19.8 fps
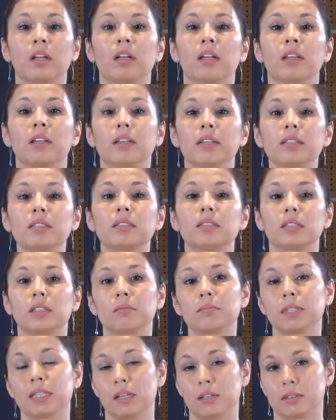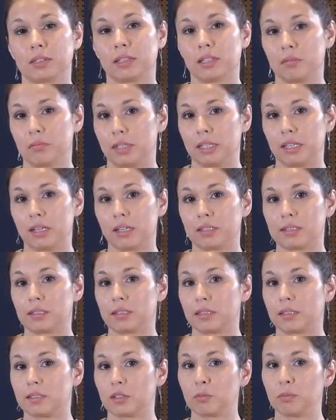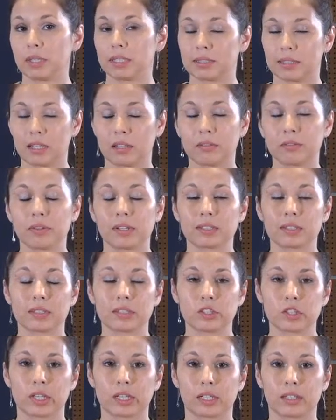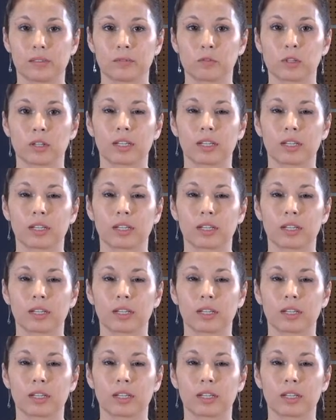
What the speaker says: This term's Housing Committee consists of myself as the chair,